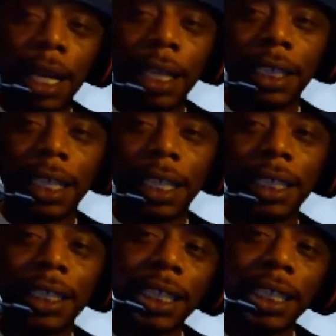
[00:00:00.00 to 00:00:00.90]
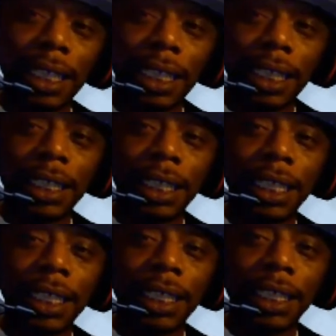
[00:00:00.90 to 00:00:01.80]
because the season is
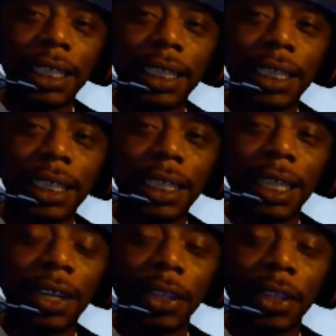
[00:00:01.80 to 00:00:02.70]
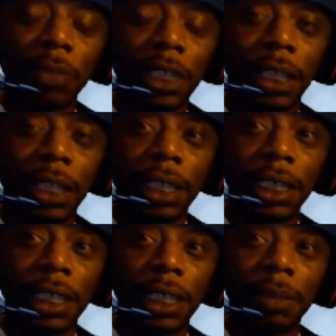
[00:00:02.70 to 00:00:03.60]
going
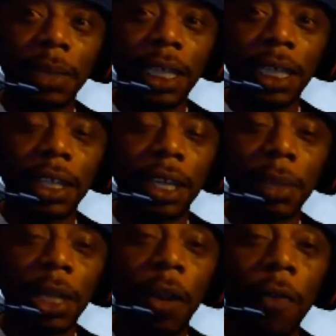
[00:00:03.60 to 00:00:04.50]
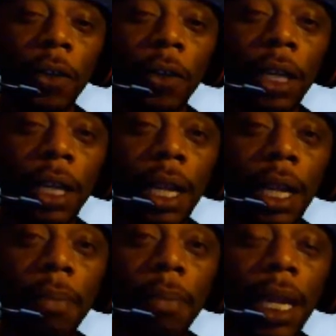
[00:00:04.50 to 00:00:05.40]
to be over.
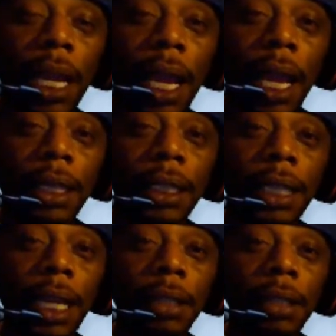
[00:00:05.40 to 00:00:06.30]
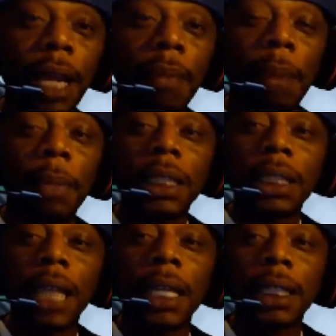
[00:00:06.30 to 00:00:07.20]
But at the same time, I'm
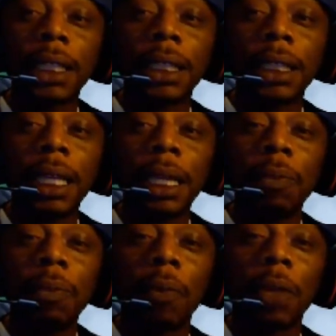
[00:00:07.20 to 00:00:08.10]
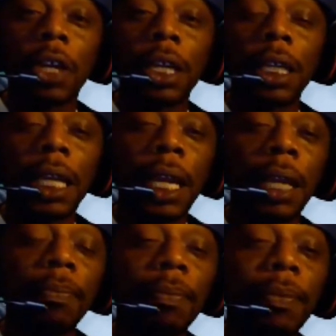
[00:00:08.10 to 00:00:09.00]
excited to see what we're going to
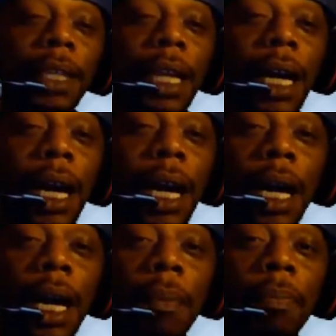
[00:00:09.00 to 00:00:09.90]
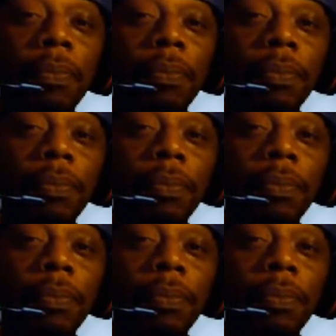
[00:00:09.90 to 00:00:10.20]
get. I'm